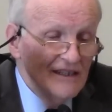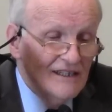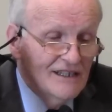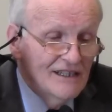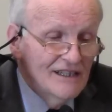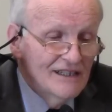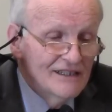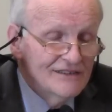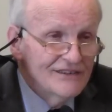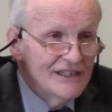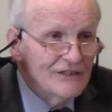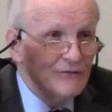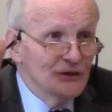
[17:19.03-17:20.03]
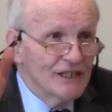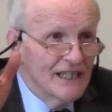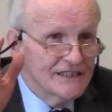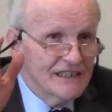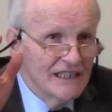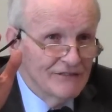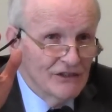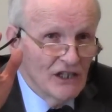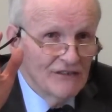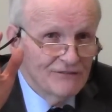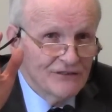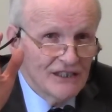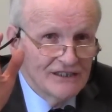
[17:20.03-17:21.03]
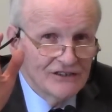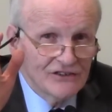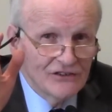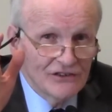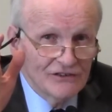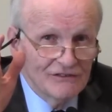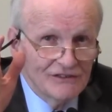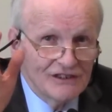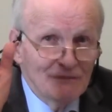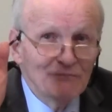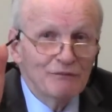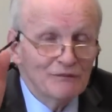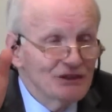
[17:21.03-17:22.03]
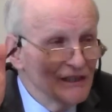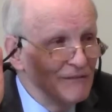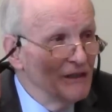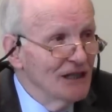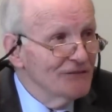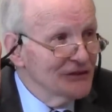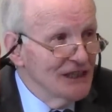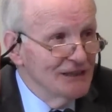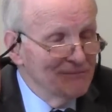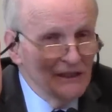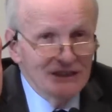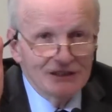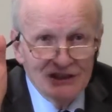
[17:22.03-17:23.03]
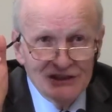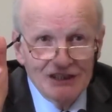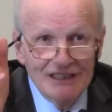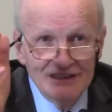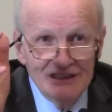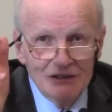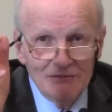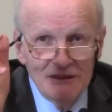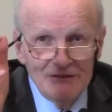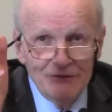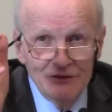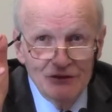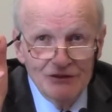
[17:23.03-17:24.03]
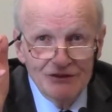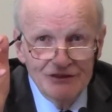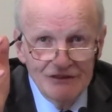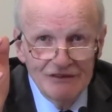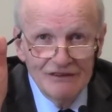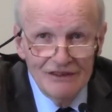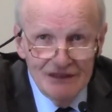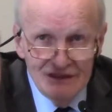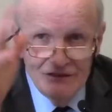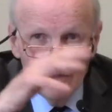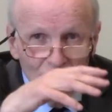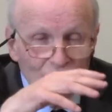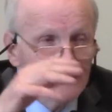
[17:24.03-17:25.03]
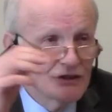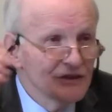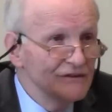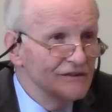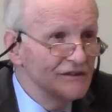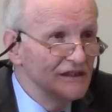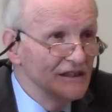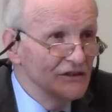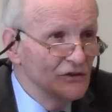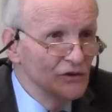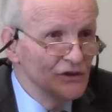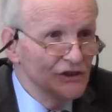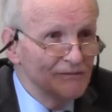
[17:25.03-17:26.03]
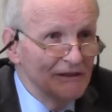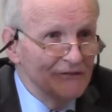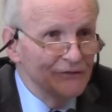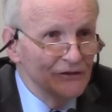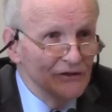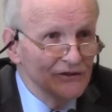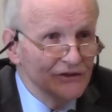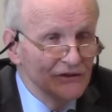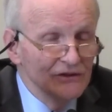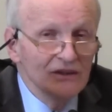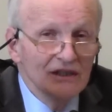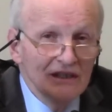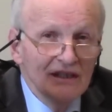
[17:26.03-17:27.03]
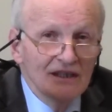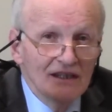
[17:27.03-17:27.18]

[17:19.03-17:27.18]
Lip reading: Therefore, it has to have an off-site storage, some off-site place to send the spent fuel, the older, cooler spent fuel to,